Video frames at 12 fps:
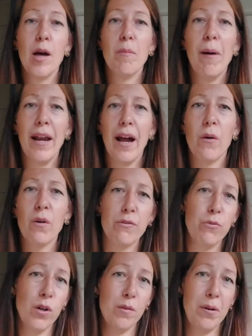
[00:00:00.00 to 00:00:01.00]
but our
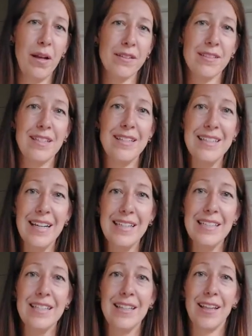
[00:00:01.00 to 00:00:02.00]
foreign policy
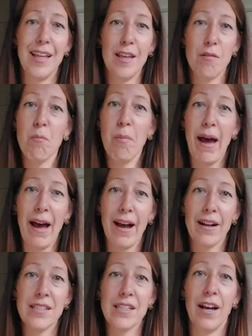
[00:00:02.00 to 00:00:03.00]
does
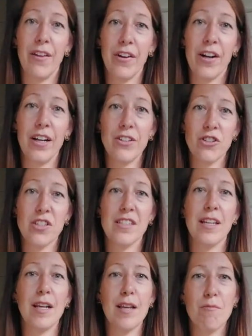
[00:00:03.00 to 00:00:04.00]
impact other countries.
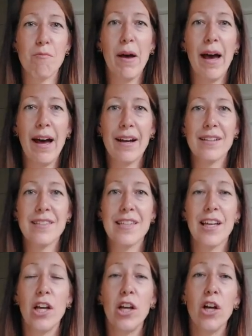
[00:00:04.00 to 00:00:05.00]
It impacts
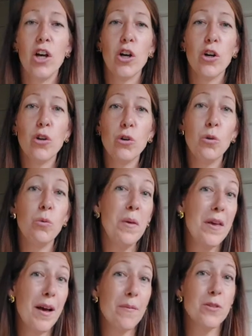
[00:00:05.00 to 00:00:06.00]
who
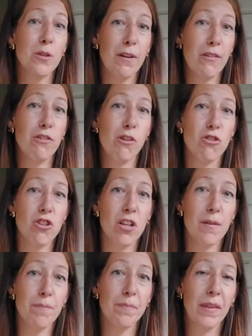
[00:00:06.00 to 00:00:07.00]
becomes a
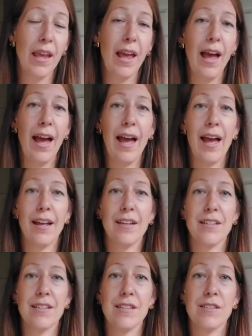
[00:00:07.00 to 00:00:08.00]
refugee.
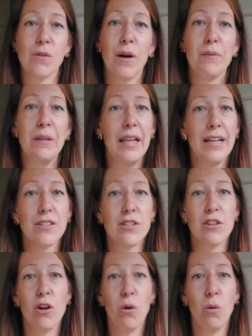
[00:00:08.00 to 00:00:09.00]
And so I would like to
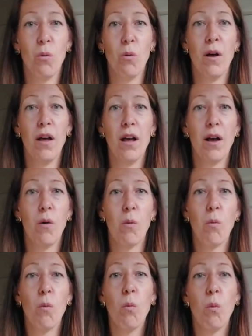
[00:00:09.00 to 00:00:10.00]
know
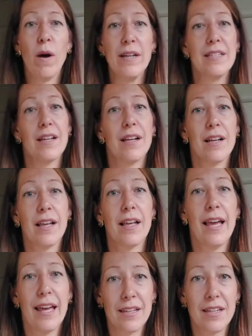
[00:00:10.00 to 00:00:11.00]
what
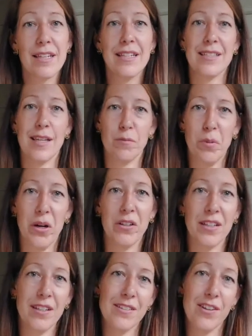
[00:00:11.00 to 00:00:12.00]
candidates and
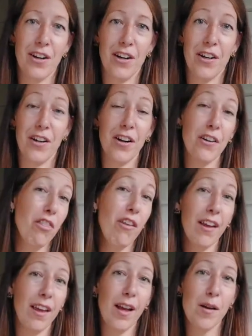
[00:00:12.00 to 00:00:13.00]
parties are, are
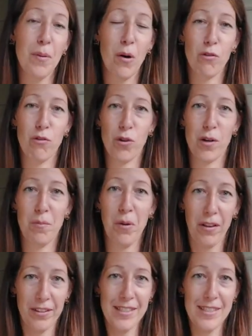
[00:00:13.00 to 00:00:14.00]
thinking about foreign
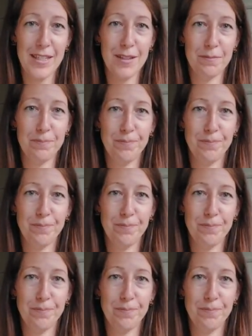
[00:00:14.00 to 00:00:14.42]
policy.